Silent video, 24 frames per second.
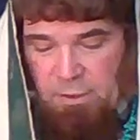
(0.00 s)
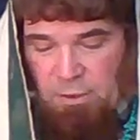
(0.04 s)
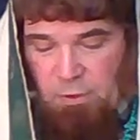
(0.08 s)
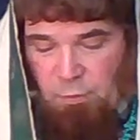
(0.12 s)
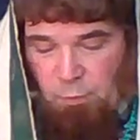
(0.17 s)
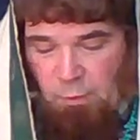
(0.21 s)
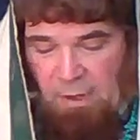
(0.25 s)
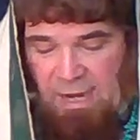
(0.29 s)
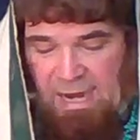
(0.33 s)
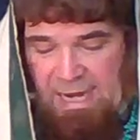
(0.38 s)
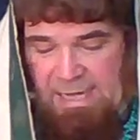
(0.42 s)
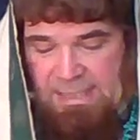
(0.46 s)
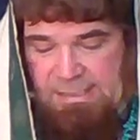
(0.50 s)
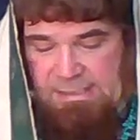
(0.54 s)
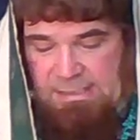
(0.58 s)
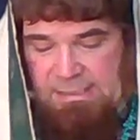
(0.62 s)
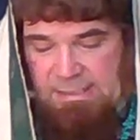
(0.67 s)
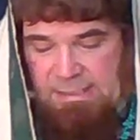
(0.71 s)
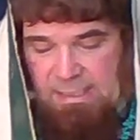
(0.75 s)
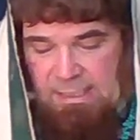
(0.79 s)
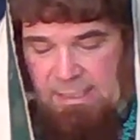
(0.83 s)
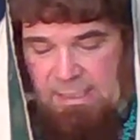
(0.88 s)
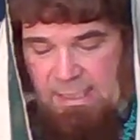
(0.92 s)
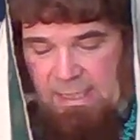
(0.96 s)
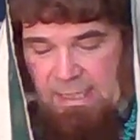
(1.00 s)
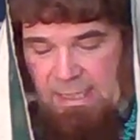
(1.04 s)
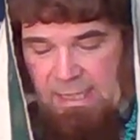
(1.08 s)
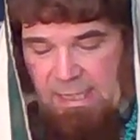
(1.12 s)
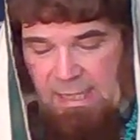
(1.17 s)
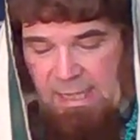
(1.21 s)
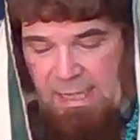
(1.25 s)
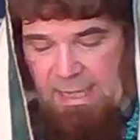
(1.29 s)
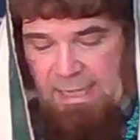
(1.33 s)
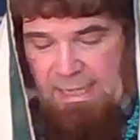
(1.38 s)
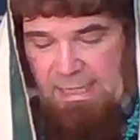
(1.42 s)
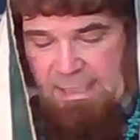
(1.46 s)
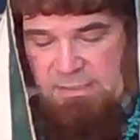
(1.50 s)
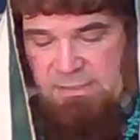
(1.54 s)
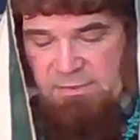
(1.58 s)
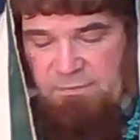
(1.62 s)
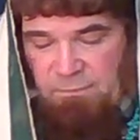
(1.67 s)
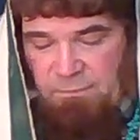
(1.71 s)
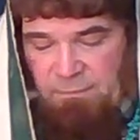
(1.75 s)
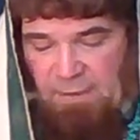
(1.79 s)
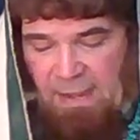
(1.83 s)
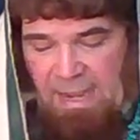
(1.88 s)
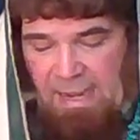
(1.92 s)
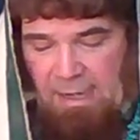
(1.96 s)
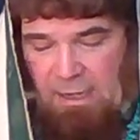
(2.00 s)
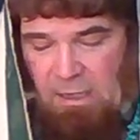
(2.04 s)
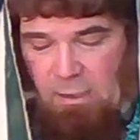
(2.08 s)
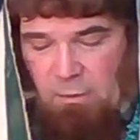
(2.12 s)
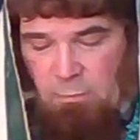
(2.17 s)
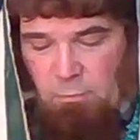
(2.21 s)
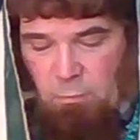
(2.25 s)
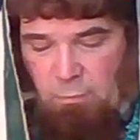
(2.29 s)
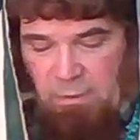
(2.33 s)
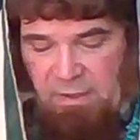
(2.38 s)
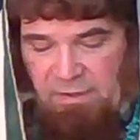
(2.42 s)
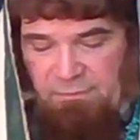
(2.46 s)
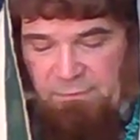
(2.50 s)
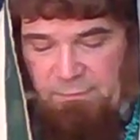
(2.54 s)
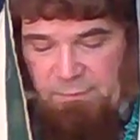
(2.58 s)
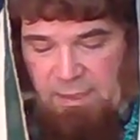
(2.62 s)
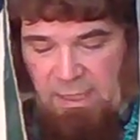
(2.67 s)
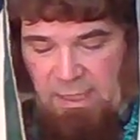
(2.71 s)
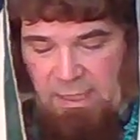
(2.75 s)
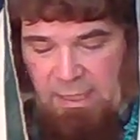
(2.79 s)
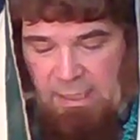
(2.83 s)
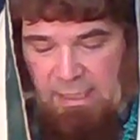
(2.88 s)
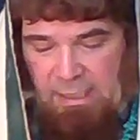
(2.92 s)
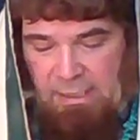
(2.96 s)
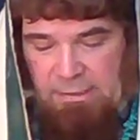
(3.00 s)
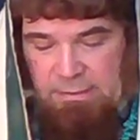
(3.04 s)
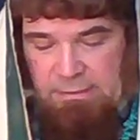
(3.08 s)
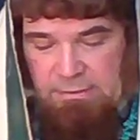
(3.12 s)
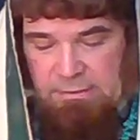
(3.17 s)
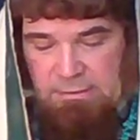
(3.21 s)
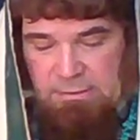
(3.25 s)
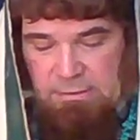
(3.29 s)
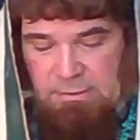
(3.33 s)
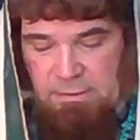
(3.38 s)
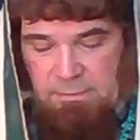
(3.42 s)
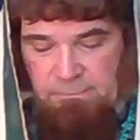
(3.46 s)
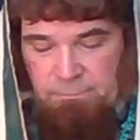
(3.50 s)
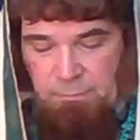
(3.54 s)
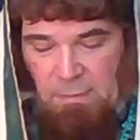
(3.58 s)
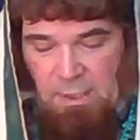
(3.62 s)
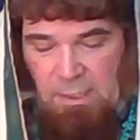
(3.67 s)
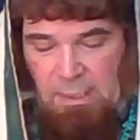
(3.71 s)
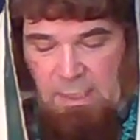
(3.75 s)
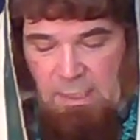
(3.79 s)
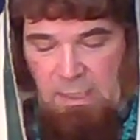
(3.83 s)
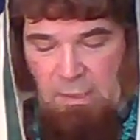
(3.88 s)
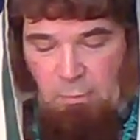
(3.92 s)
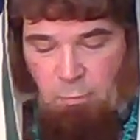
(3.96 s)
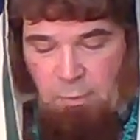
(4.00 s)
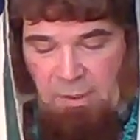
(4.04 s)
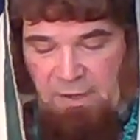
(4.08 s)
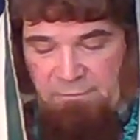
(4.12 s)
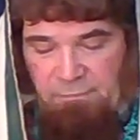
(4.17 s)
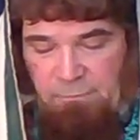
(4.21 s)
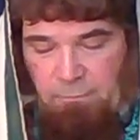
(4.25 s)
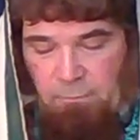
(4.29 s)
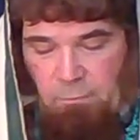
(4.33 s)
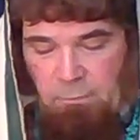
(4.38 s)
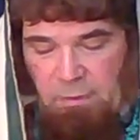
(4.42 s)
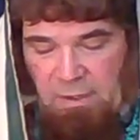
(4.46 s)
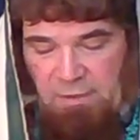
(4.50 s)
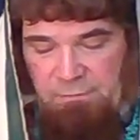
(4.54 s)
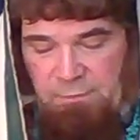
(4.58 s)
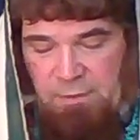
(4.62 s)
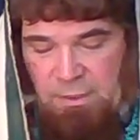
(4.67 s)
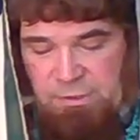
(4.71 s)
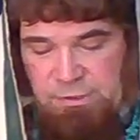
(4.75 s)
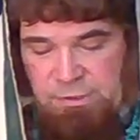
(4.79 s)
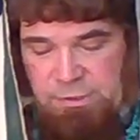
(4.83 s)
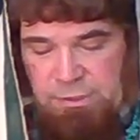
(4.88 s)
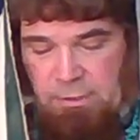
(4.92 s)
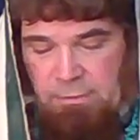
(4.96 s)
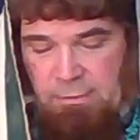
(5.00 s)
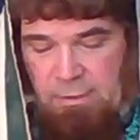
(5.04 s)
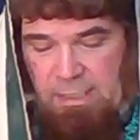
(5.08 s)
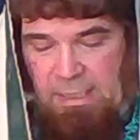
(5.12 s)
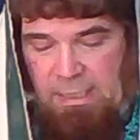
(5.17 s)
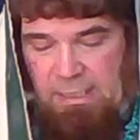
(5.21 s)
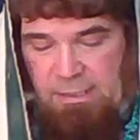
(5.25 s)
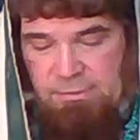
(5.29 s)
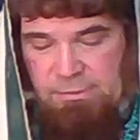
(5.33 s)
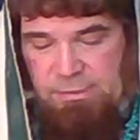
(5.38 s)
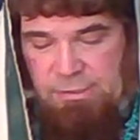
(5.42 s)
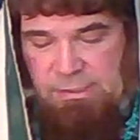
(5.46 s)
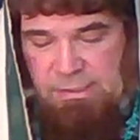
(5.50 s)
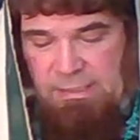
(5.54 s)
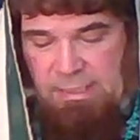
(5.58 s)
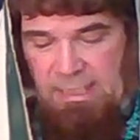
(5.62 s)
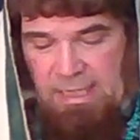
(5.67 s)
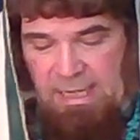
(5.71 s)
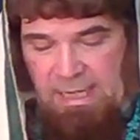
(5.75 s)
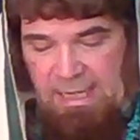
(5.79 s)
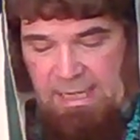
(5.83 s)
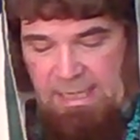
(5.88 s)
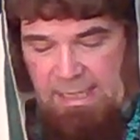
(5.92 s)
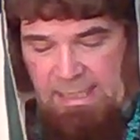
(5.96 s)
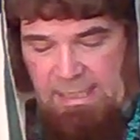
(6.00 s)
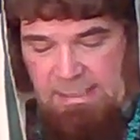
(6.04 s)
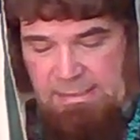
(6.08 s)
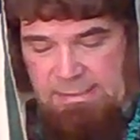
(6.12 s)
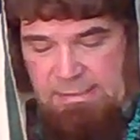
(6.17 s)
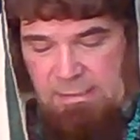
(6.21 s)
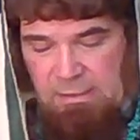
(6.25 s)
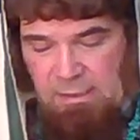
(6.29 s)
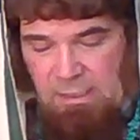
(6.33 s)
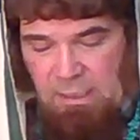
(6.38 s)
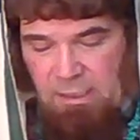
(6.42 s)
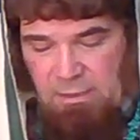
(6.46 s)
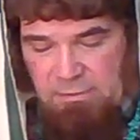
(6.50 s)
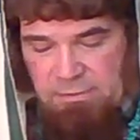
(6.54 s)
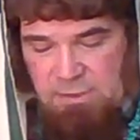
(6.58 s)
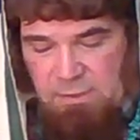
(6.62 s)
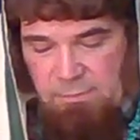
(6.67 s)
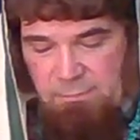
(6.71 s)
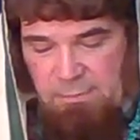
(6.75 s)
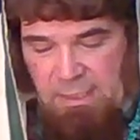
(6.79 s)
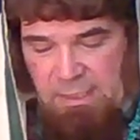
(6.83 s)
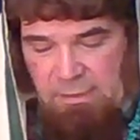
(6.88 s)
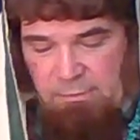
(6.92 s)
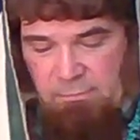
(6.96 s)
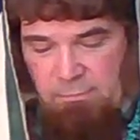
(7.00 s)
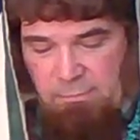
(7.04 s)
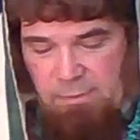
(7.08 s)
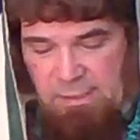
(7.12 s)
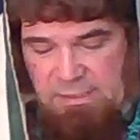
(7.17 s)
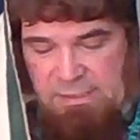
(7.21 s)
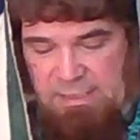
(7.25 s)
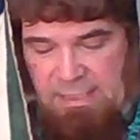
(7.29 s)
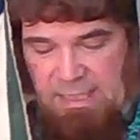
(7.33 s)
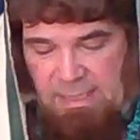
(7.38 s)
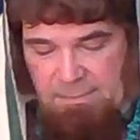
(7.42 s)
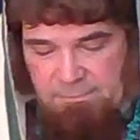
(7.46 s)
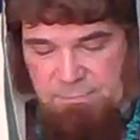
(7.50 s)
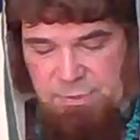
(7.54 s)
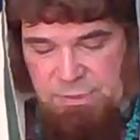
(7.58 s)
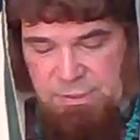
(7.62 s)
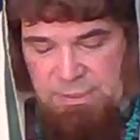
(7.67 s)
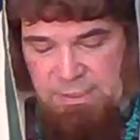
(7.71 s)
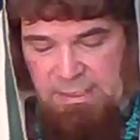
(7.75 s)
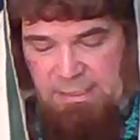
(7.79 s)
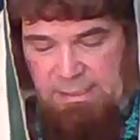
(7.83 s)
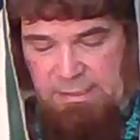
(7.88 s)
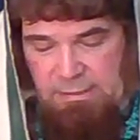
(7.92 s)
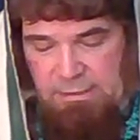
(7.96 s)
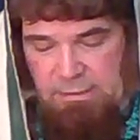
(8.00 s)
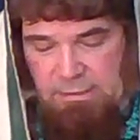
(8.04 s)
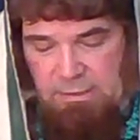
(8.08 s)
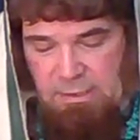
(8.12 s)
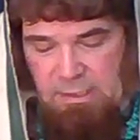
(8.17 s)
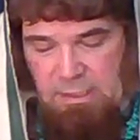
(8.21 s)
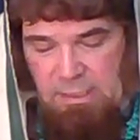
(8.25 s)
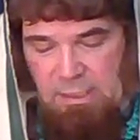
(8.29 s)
grace is found with Yah. With, with Yeshua El Shaddai is ultimate redemption.